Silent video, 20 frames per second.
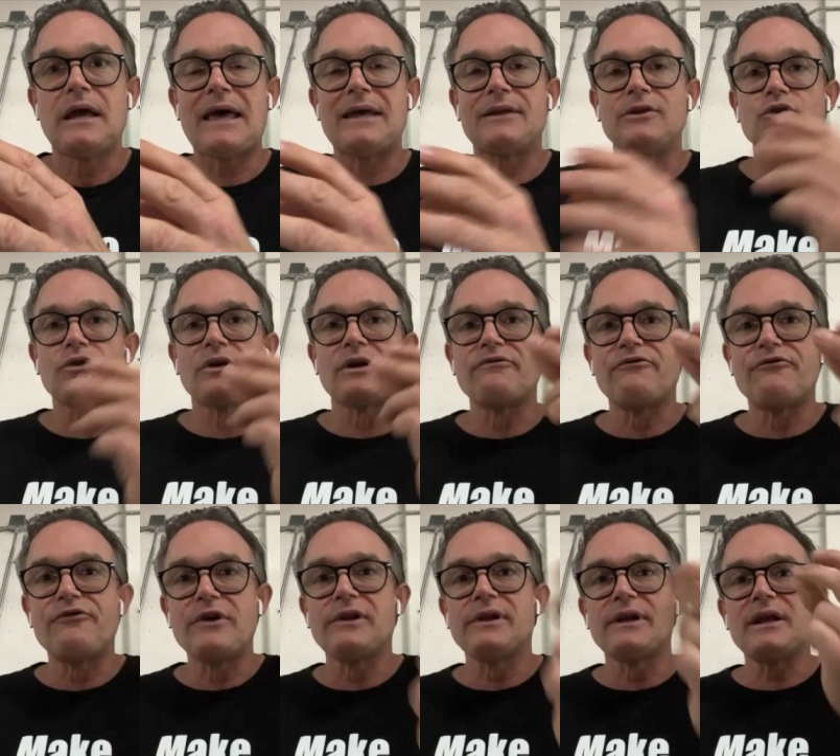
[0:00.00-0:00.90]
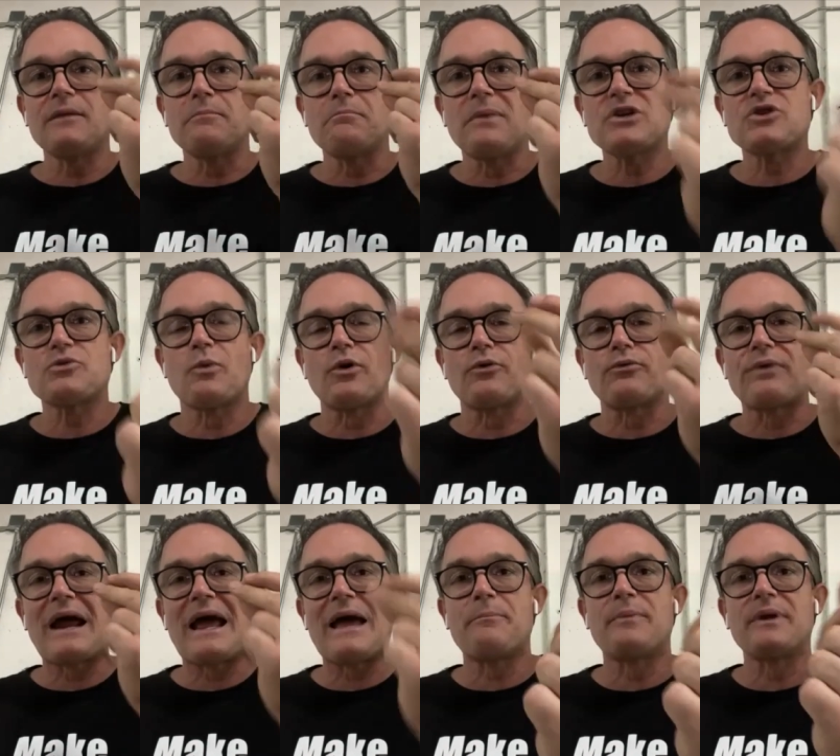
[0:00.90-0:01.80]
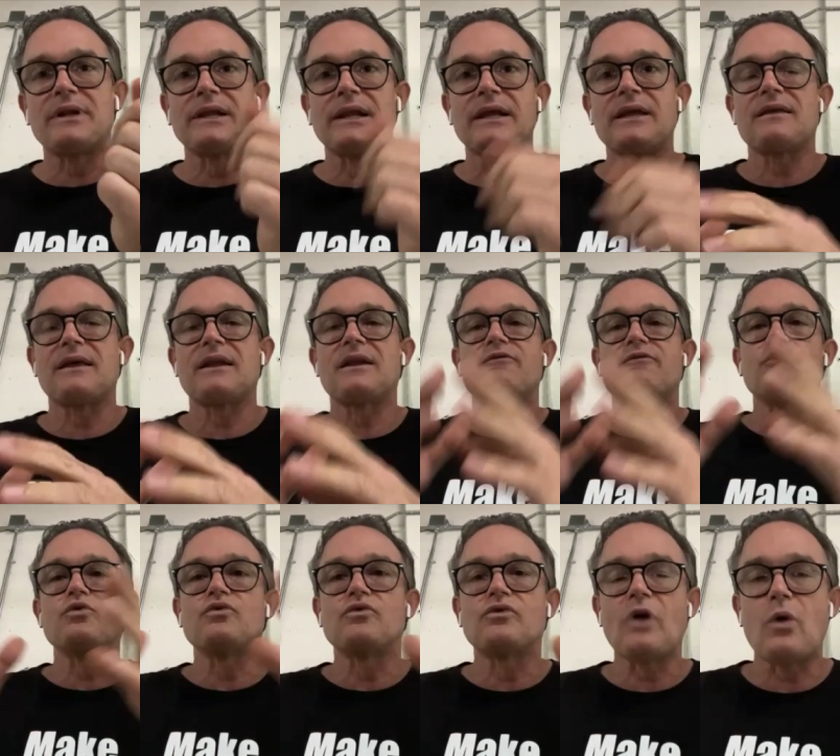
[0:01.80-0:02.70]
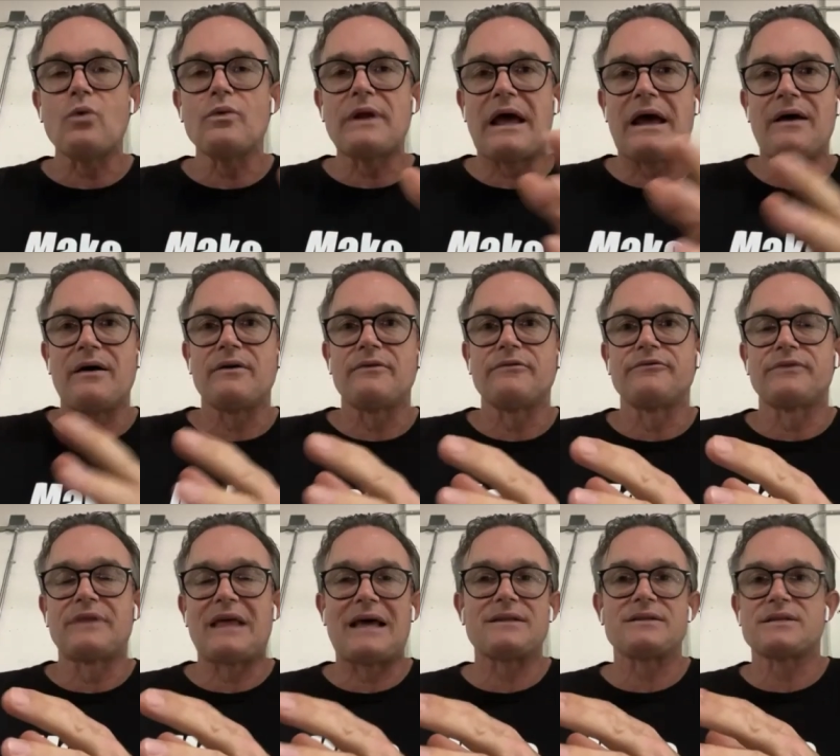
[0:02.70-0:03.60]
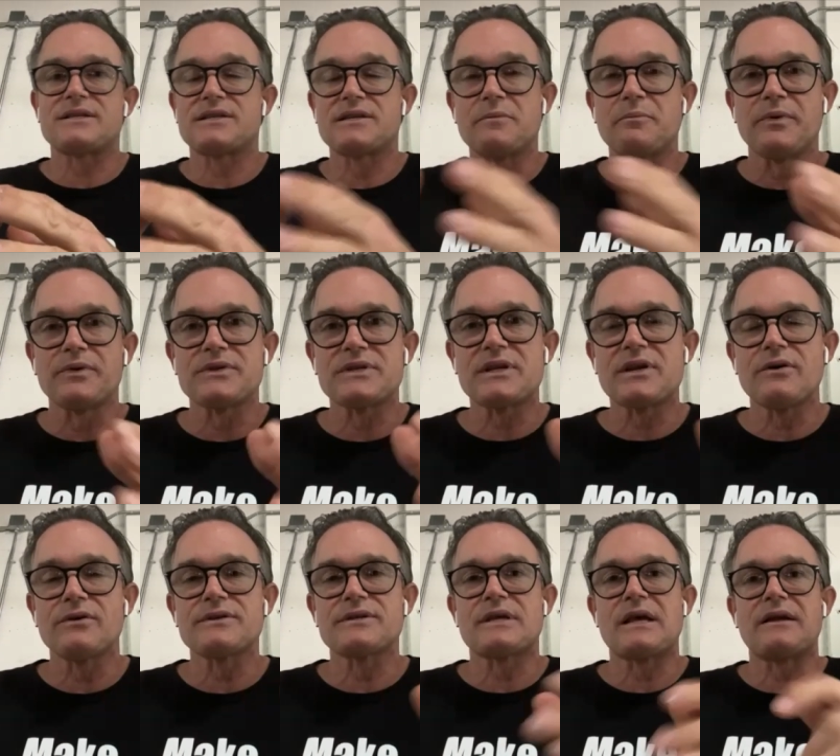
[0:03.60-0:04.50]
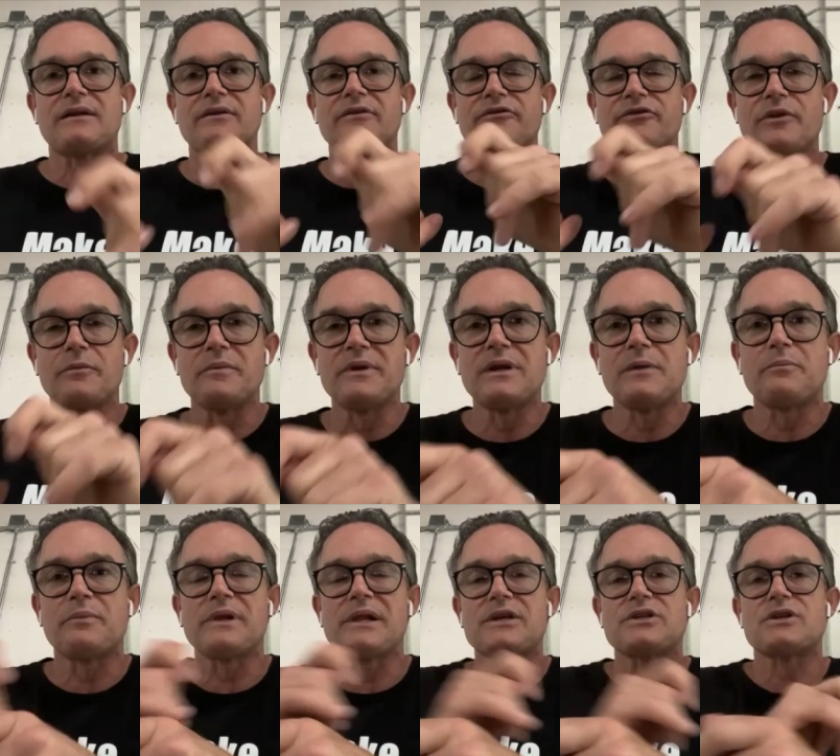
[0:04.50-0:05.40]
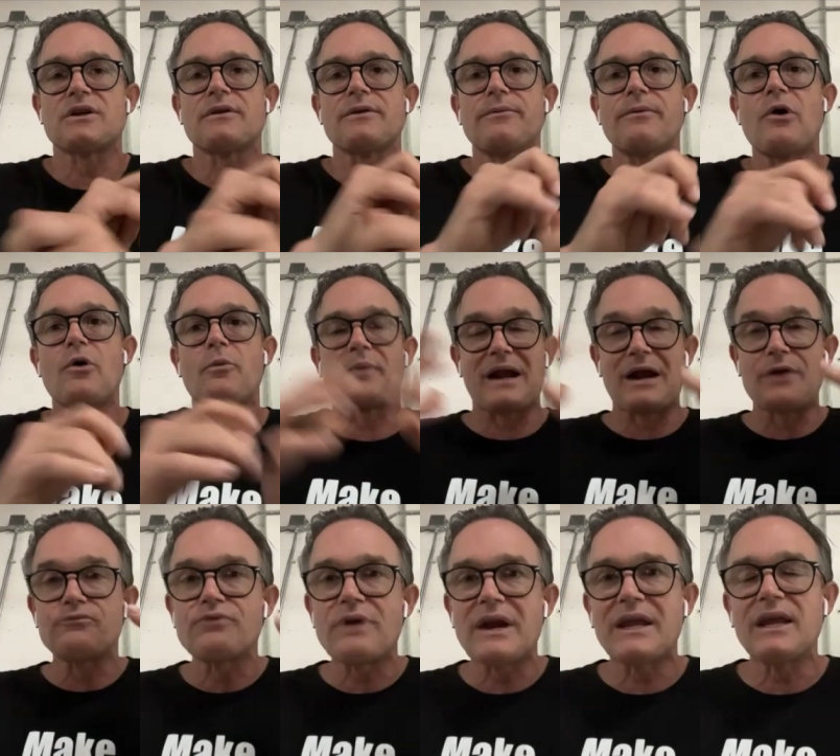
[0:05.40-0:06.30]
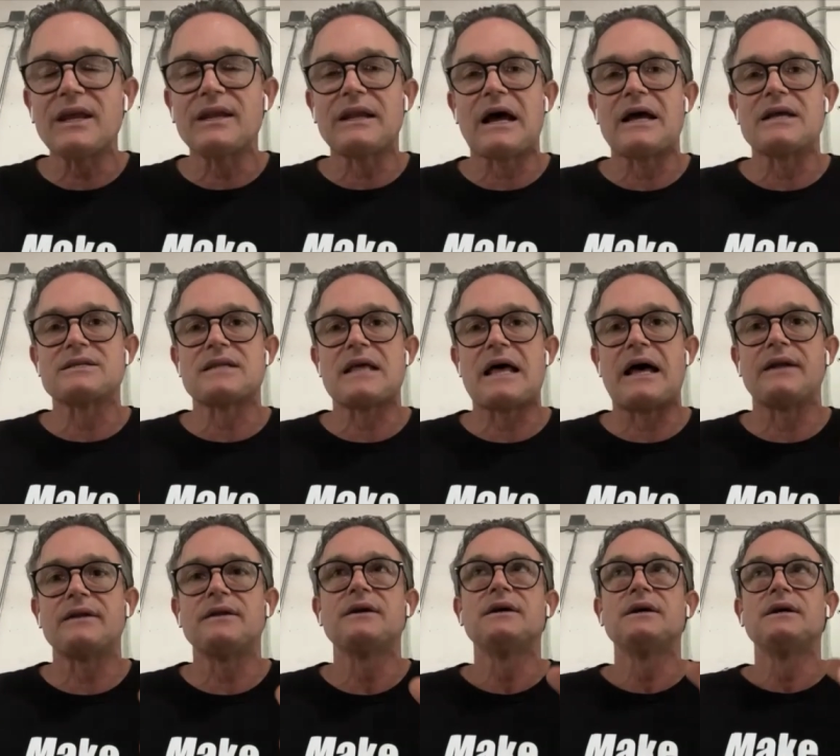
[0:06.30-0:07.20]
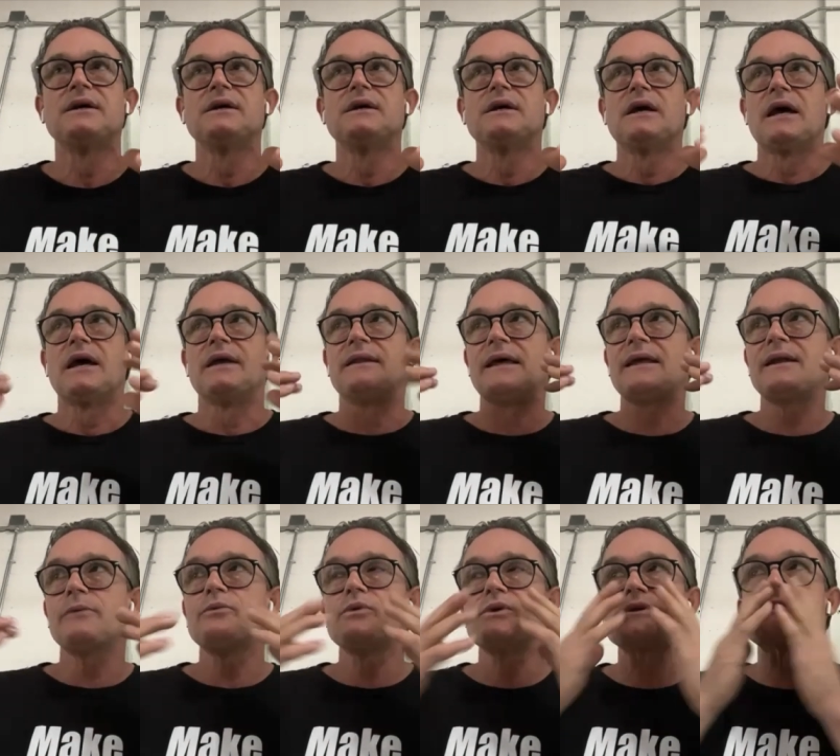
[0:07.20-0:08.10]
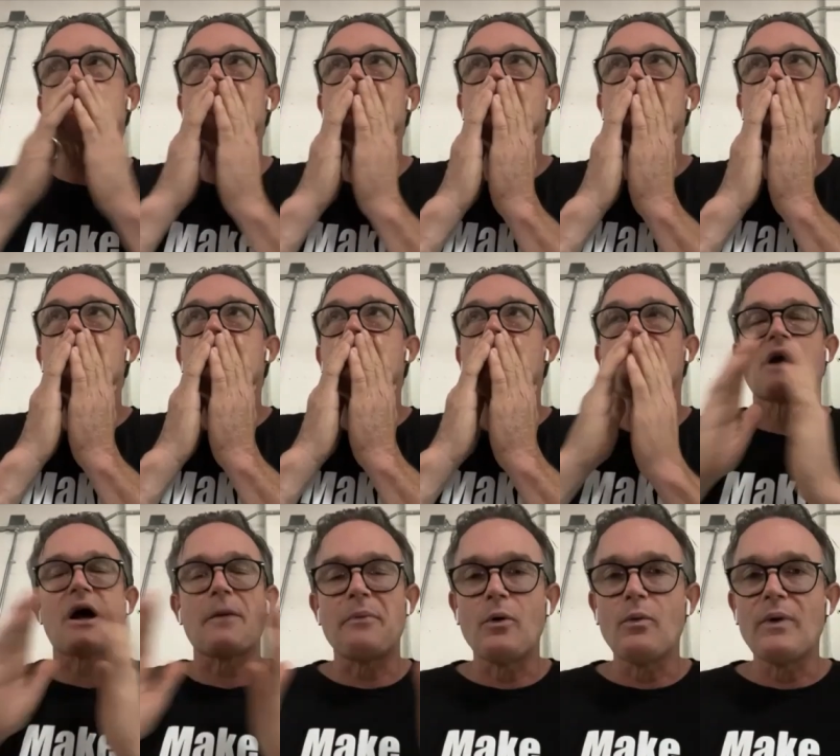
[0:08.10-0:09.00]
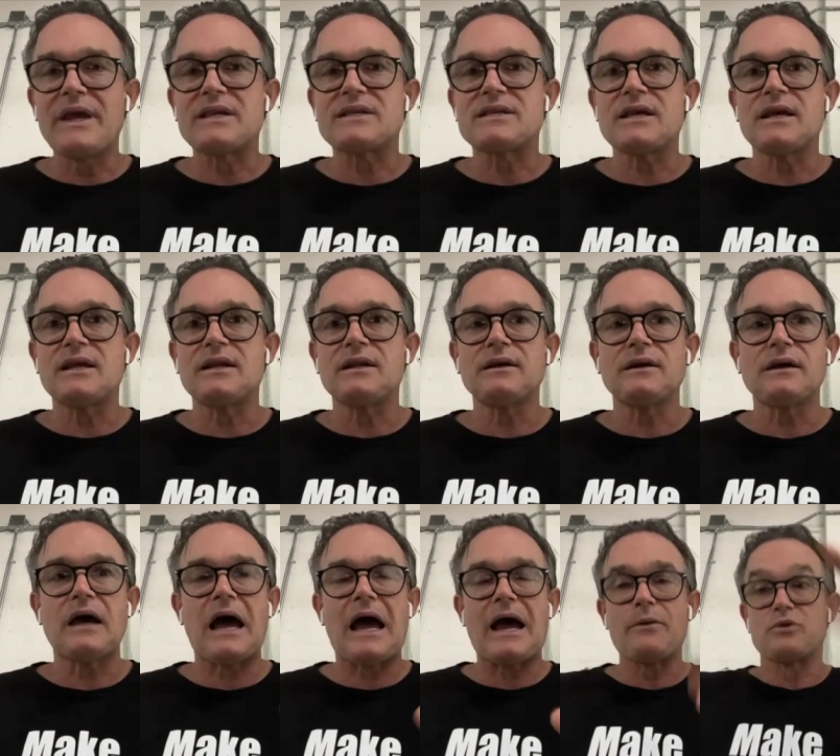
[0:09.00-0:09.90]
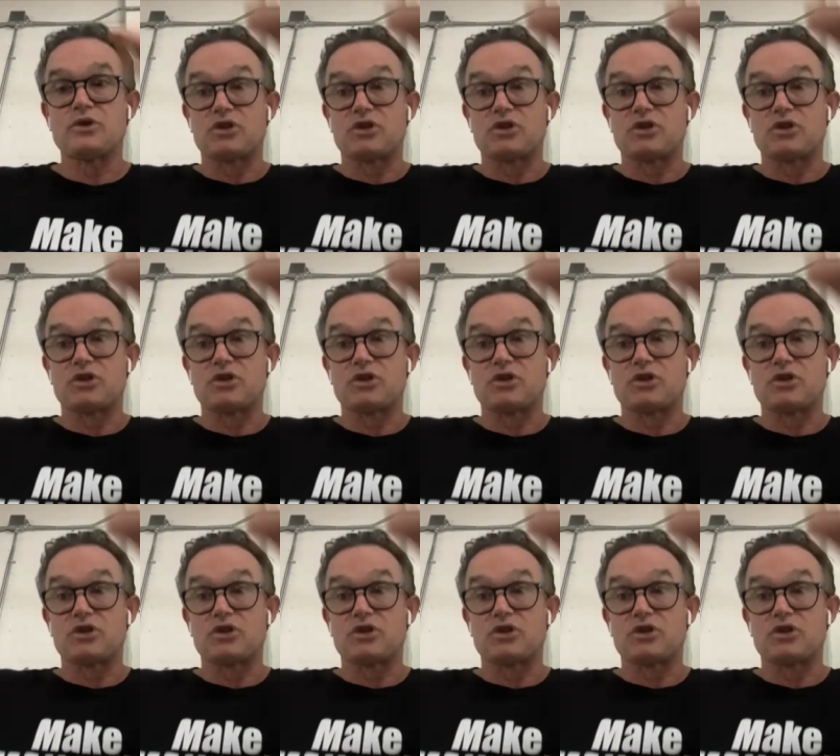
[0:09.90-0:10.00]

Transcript: and you can fill it in much more rapidly than if you don't have that simple skill set of the manipulation of the rope and i recognized that and then it was a couple weeks in i